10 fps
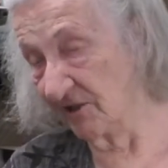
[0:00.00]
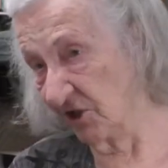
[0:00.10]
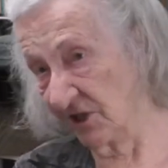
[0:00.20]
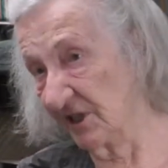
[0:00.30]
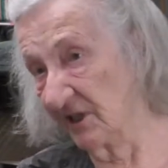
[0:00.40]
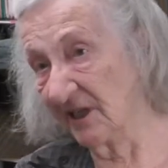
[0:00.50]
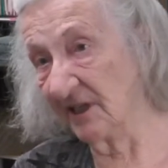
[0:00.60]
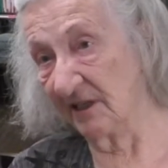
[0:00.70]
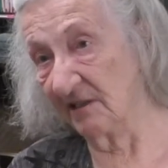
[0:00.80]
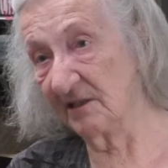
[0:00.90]
just to
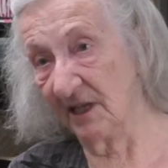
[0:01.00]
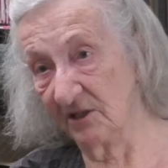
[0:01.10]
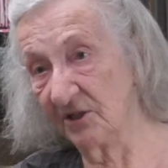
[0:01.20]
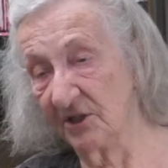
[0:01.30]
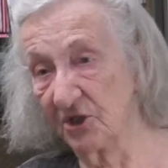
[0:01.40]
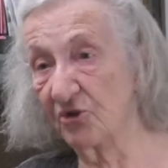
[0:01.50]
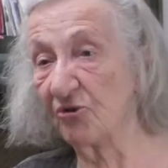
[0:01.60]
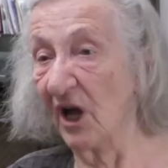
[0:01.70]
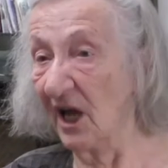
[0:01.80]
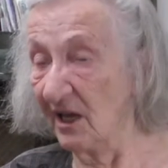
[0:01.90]
link it and to
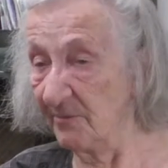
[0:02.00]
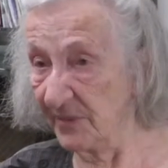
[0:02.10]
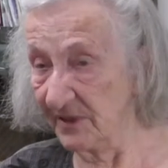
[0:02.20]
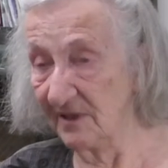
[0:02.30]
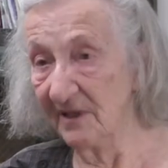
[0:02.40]
describe